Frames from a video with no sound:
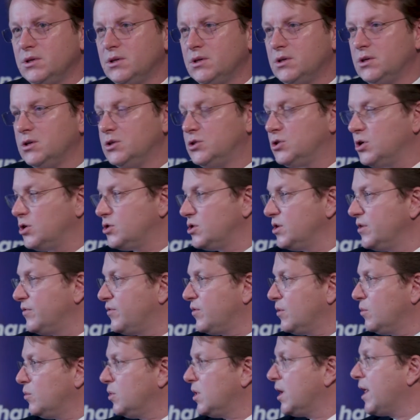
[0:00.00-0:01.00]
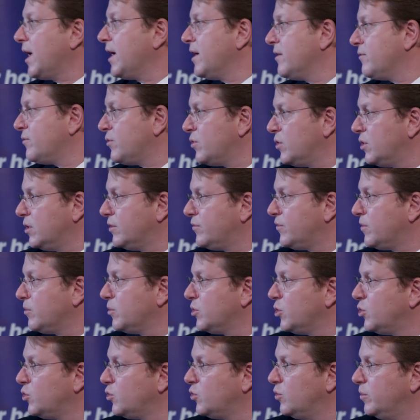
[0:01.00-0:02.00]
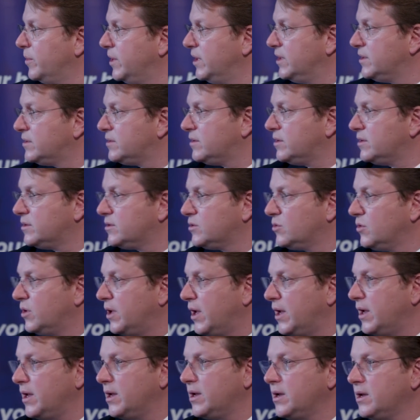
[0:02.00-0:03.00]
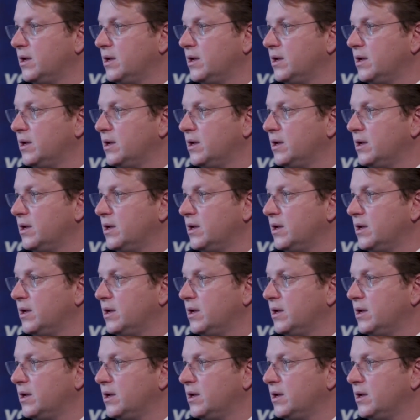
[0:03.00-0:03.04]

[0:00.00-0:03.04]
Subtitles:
Judging from what I have heard from the two ministers today,